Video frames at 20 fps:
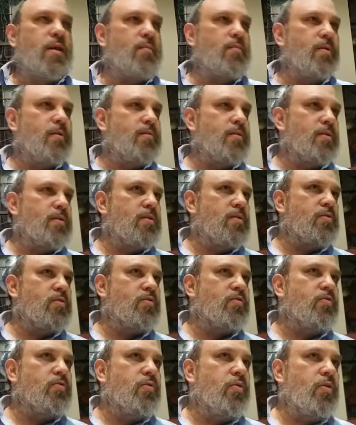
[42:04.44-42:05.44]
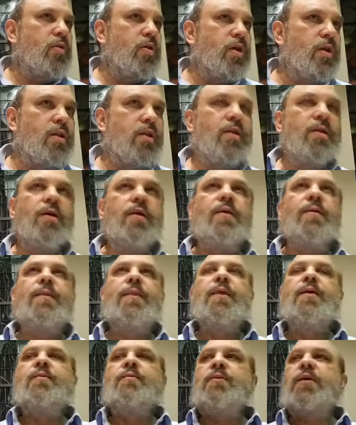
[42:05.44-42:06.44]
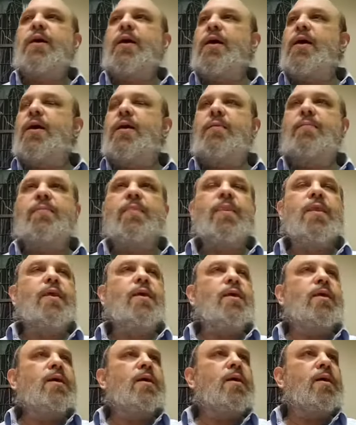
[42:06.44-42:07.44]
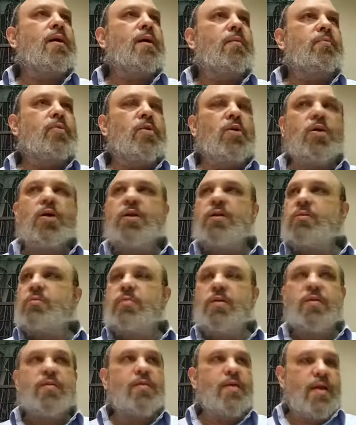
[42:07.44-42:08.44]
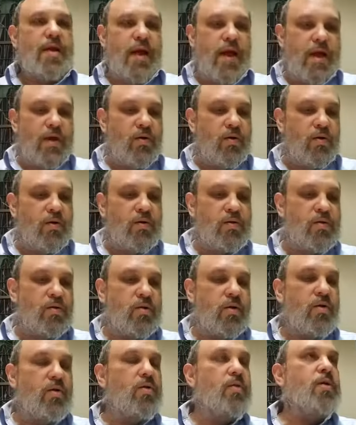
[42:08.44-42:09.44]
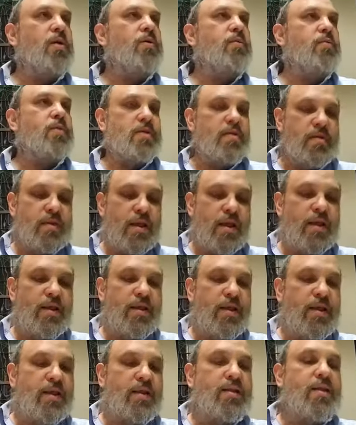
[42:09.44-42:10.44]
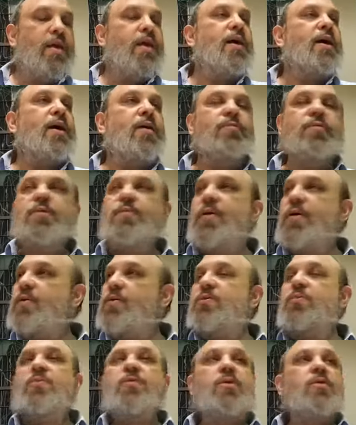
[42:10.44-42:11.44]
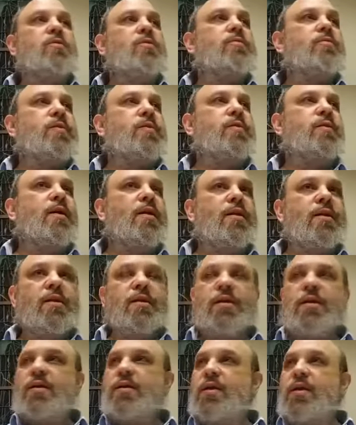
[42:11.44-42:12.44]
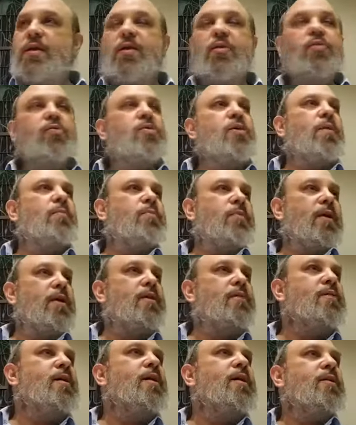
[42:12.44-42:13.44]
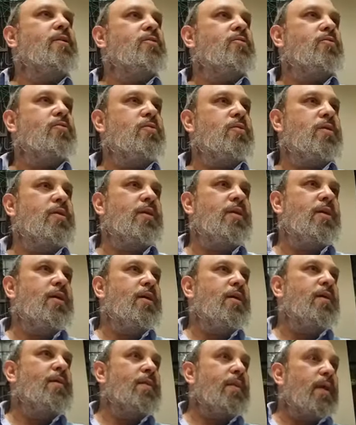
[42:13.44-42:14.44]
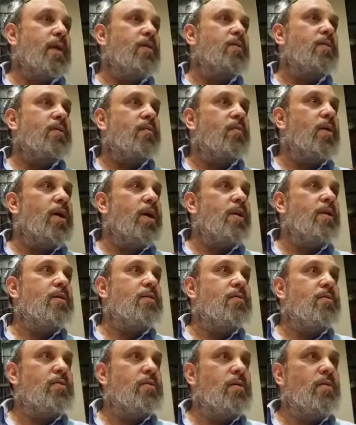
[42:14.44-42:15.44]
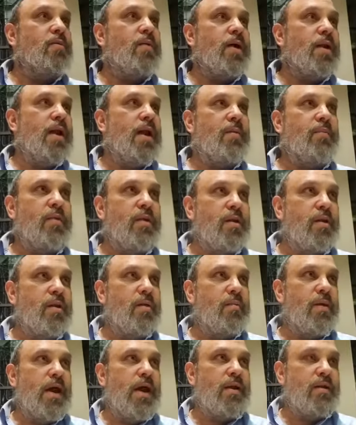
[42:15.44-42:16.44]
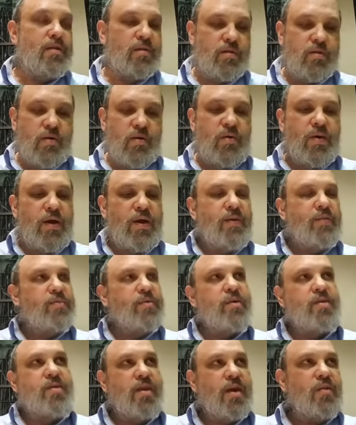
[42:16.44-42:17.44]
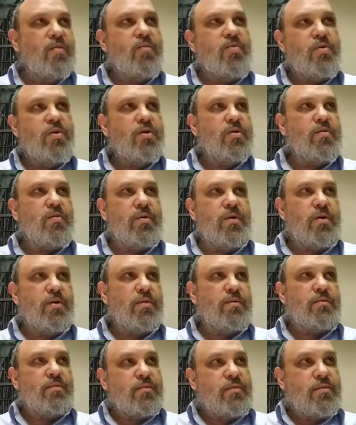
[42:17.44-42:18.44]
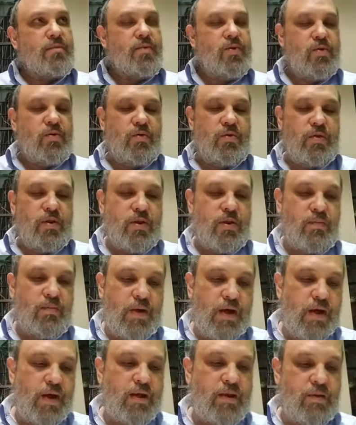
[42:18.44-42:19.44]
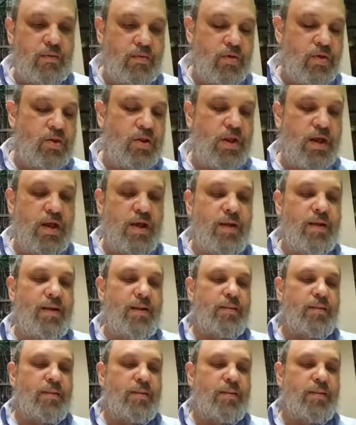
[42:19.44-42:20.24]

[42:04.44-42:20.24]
temple was destroyed, um, Rabbi Yochanan ben Zakkai also was standing, Derech HaMitzvah also was standing in a, in a Luka place to see and waiting to see what happened in the battle. So the same words were used in the Gemara, in the Mishnah,